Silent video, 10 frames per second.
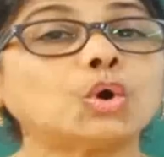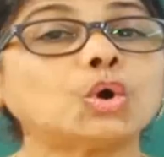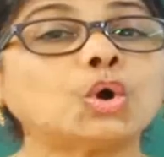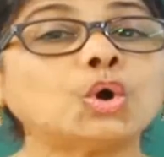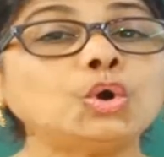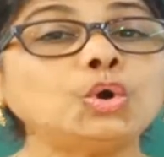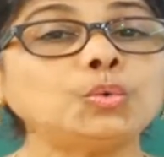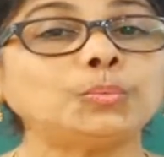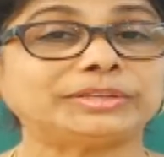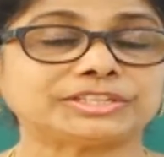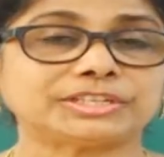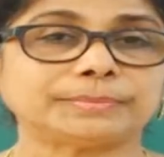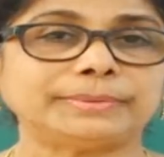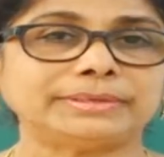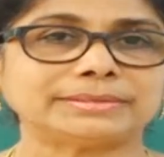all
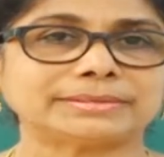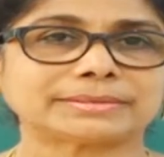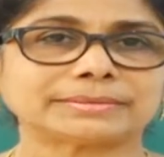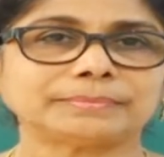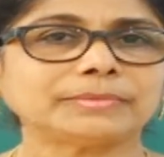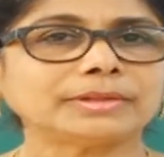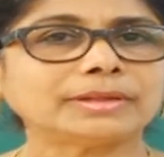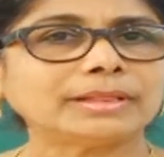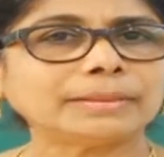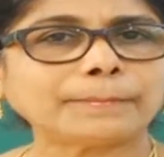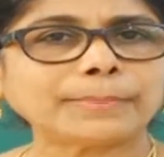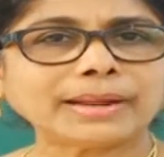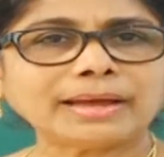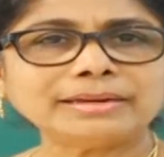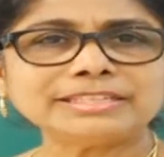vegetables,
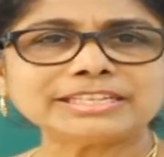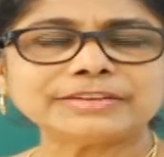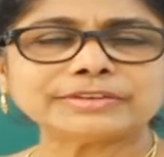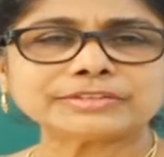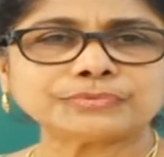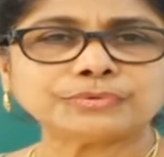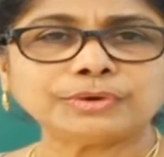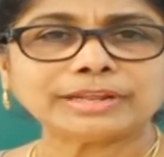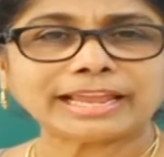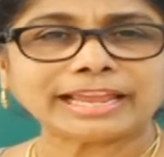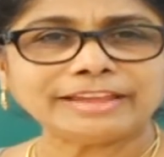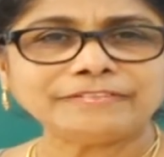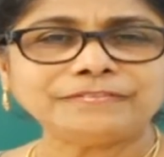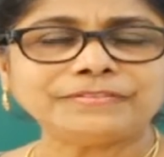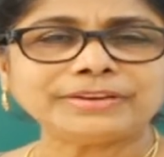plants give us food
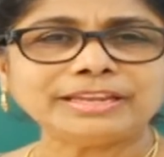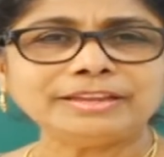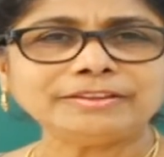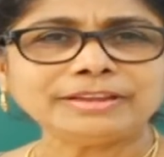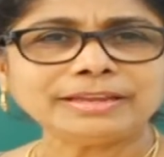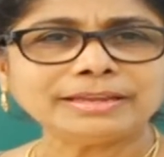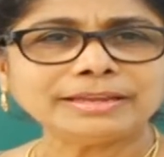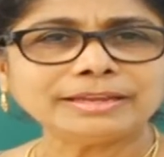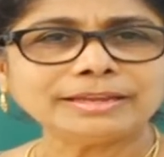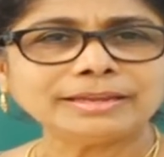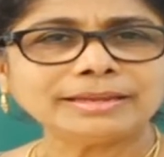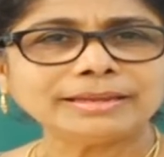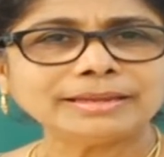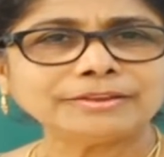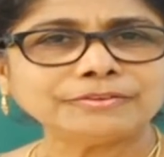every
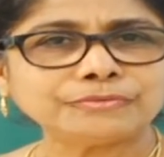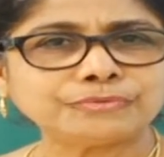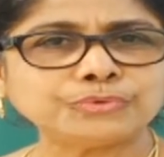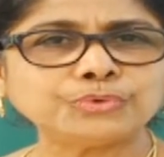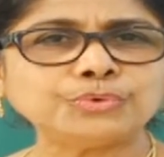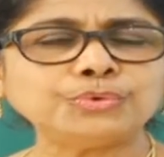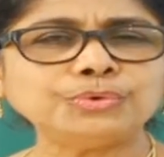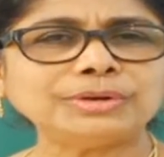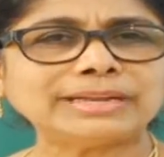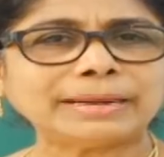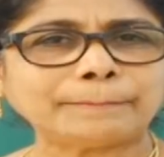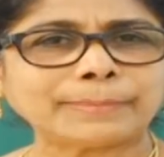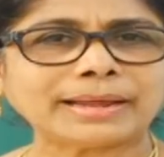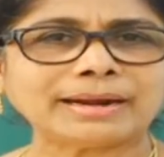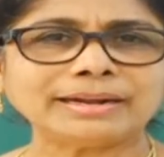food that
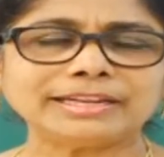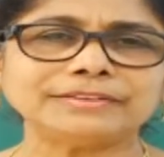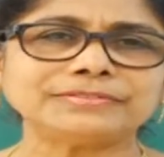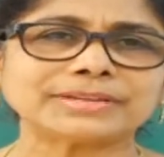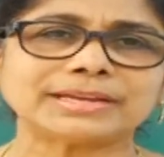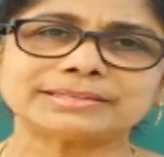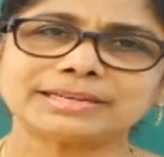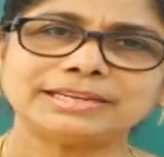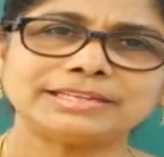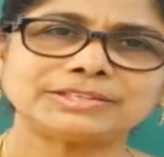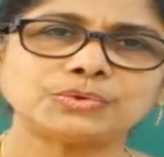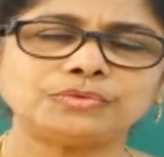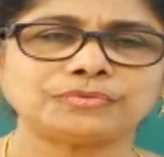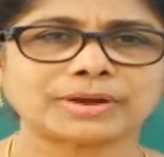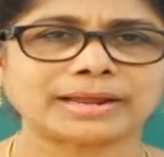plant gives us is
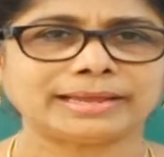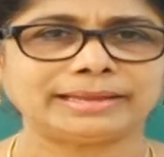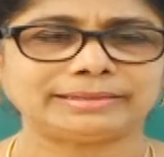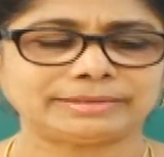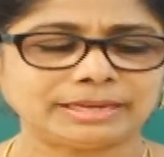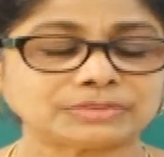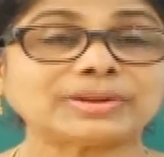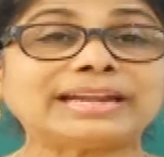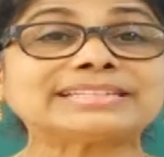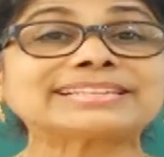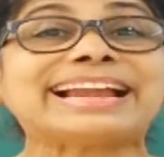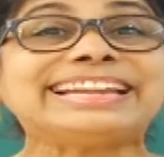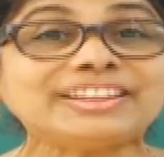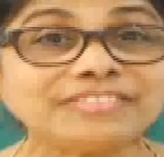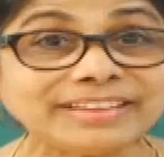good for our health. So let us
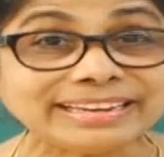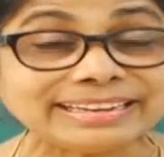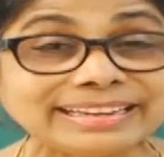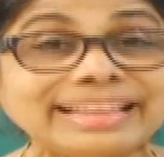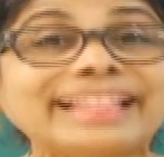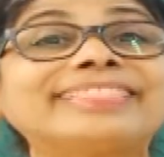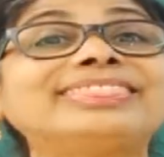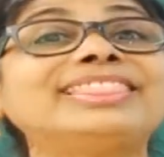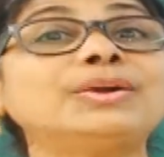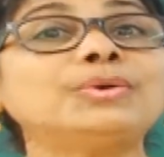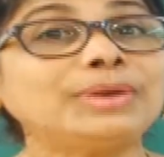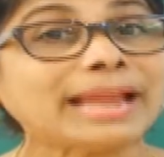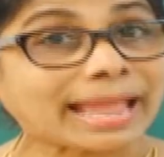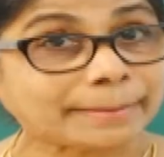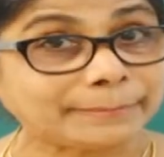cultivate the good
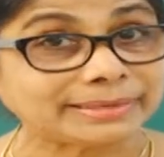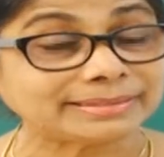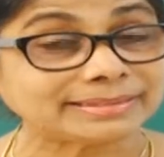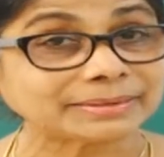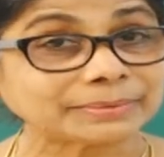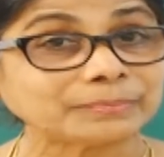habit